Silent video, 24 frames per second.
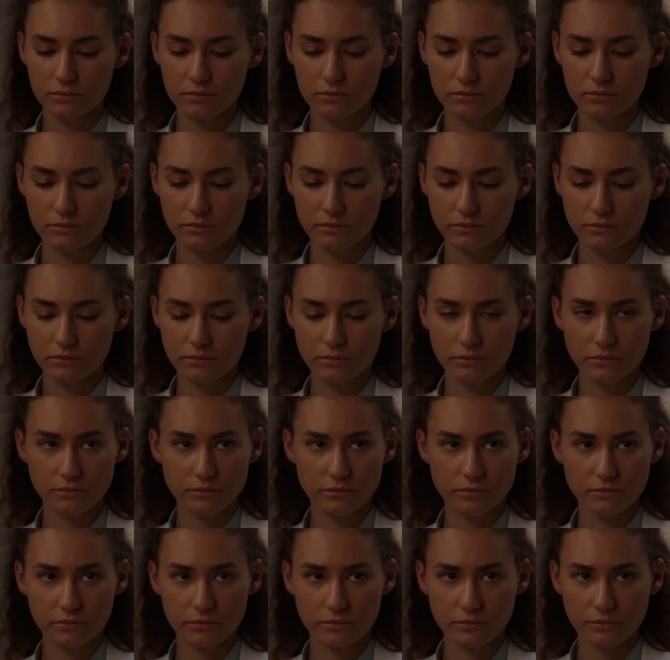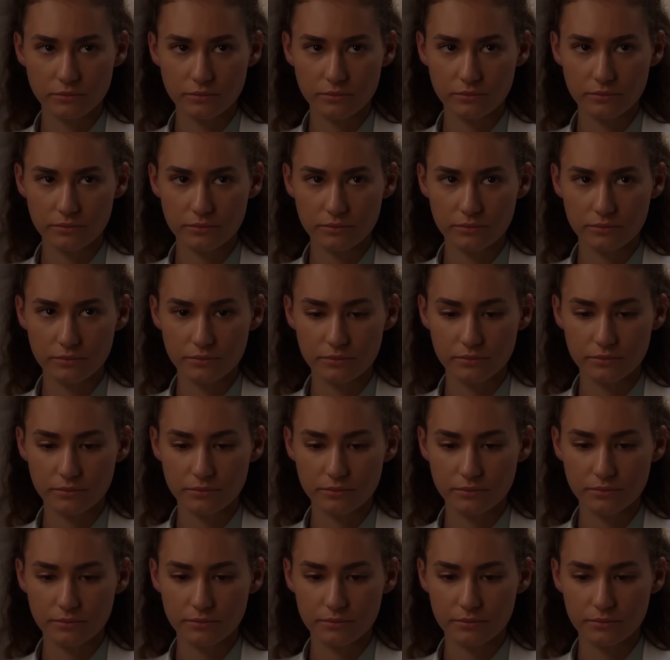
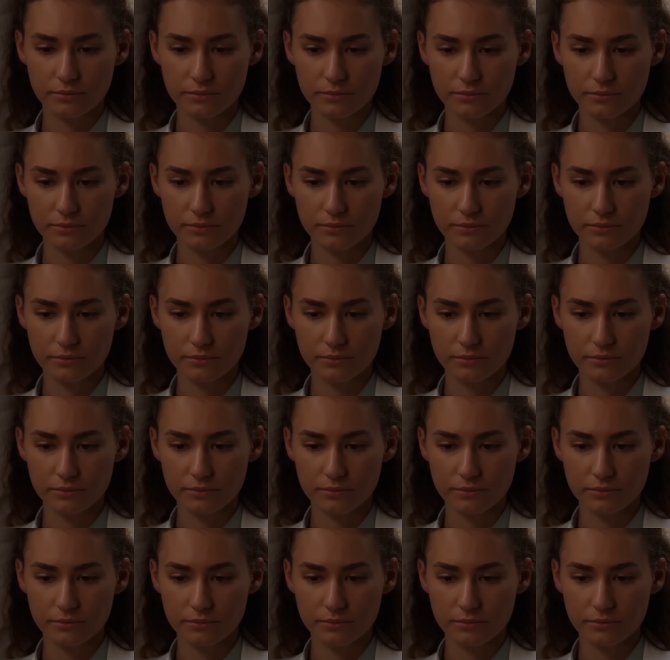(silence)